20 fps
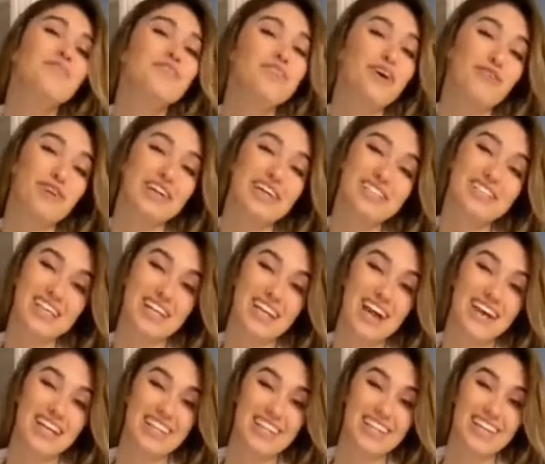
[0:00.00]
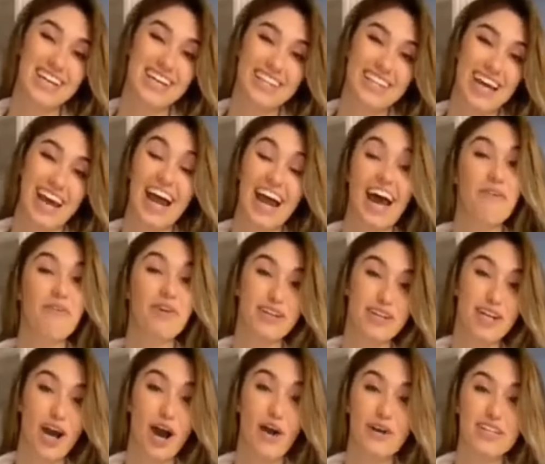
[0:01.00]
The reason I think that I
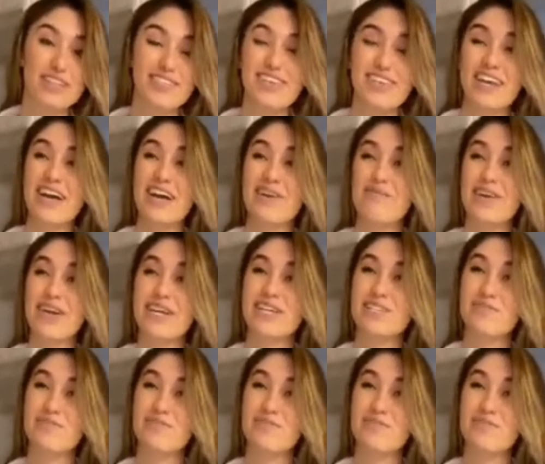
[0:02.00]
would know it's him